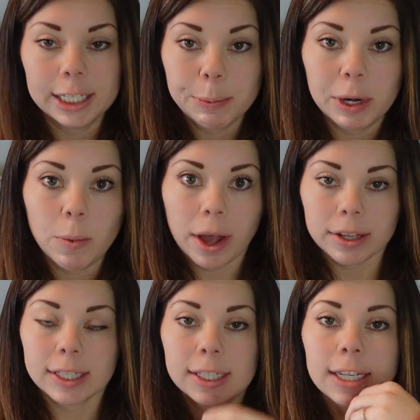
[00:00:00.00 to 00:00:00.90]
it's been a
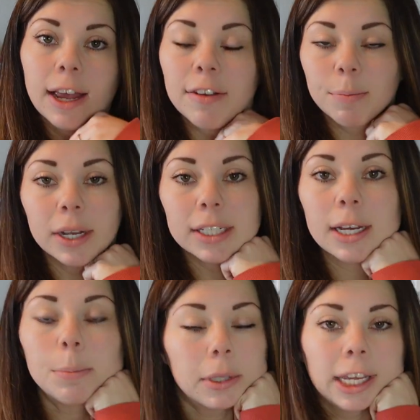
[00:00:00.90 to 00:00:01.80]
while since I've picked
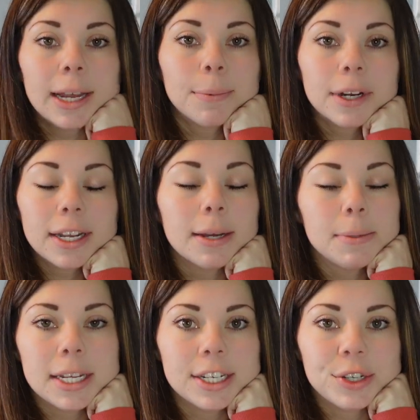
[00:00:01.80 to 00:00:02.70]
up the camera and
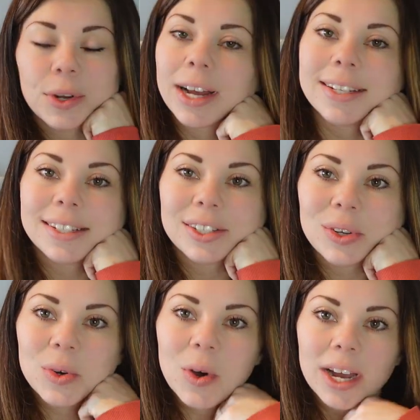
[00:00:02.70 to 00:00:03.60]
updated you guys,
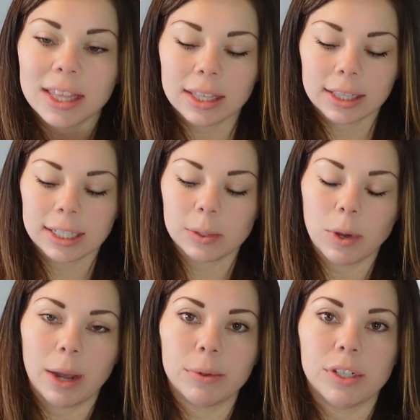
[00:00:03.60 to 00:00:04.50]
so I thought that's
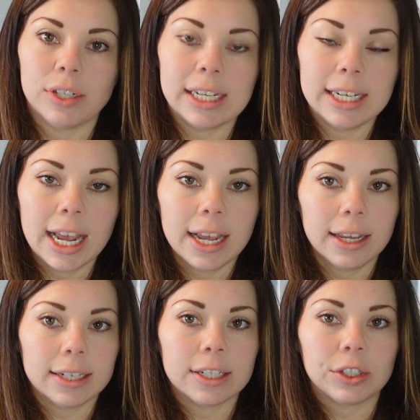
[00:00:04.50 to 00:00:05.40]
what I would do today.
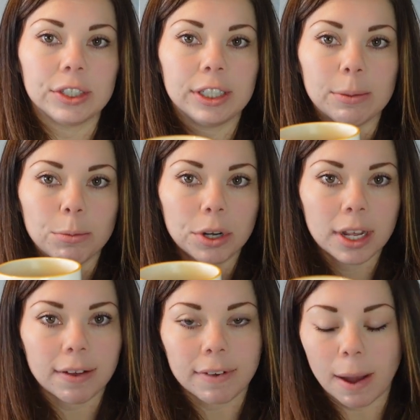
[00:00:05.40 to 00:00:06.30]
It is early in the
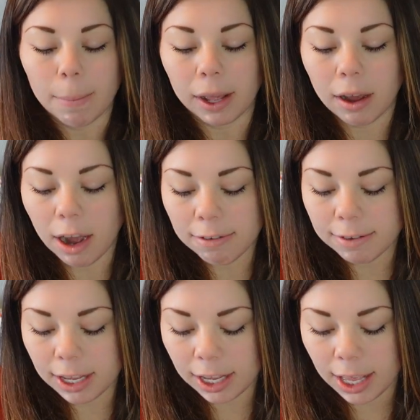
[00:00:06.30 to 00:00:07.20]
morning, I've got my
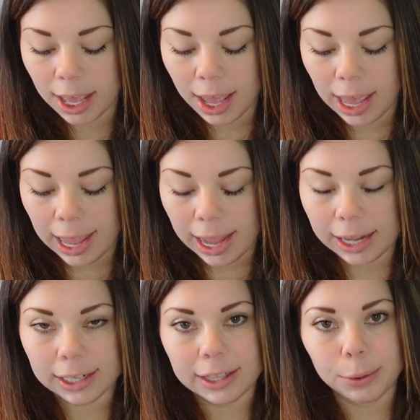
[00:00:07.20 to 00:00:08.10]
coffee,
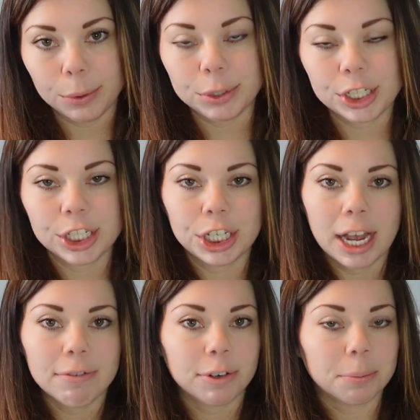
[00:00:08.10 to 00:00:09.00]
and I thought we would just
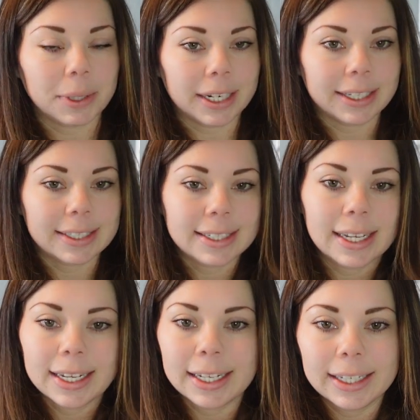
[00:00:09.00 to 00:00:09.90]
chat for a minute because
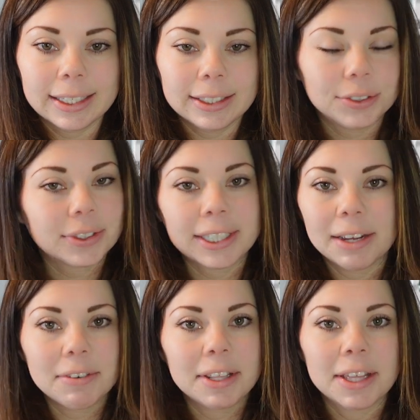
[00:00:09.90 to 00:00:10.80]
I don't really
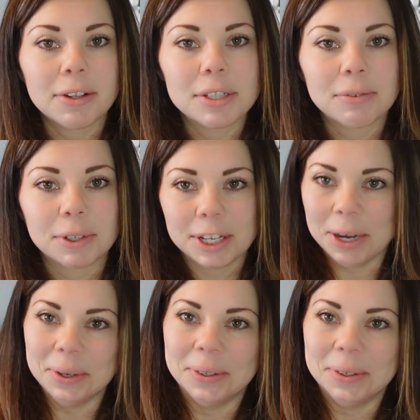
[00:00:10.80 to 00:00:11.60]
have anything else for you.